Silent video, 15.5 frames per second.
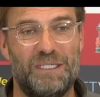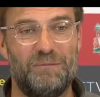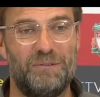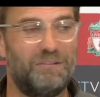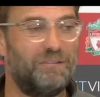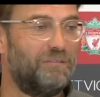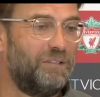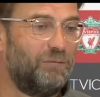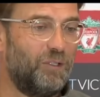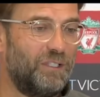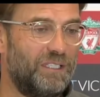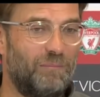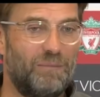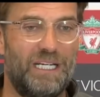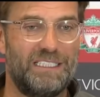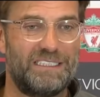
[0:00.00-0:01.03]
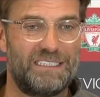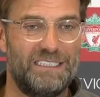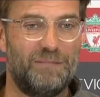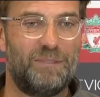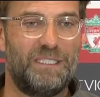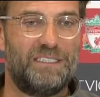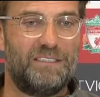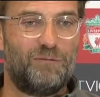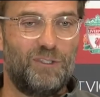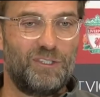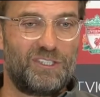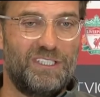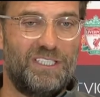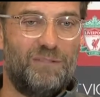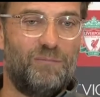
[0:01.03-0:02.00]
Maybe we won them last year, but it
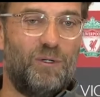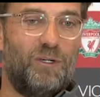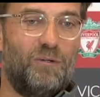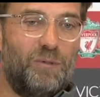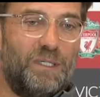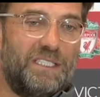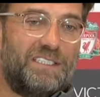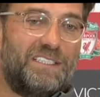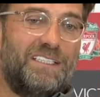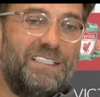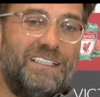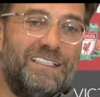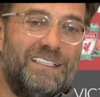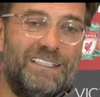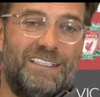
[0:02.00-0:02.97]
was um, always